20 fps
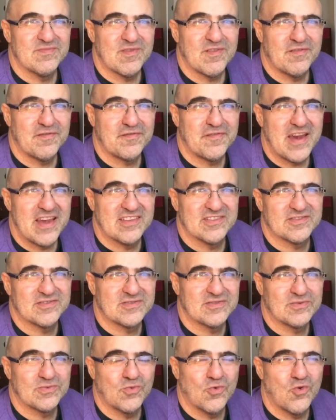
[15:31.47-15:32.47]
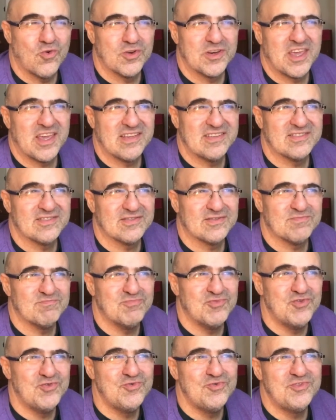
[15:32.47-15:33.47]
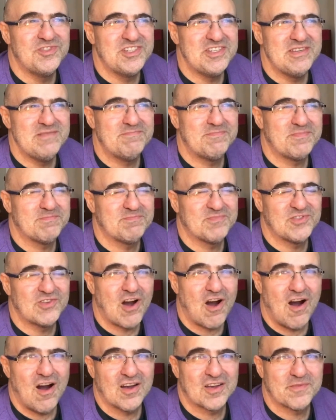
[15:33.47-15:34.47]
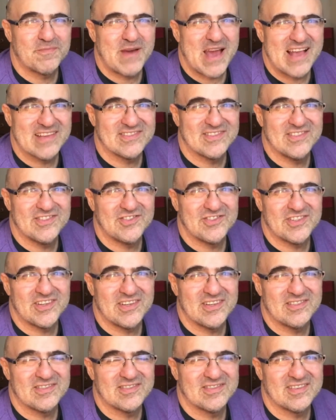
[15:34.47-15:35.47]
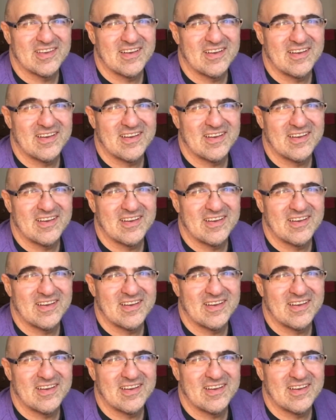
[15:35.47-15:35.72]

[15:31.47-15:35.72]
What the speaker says: Fate's Warning's moody, dark passages,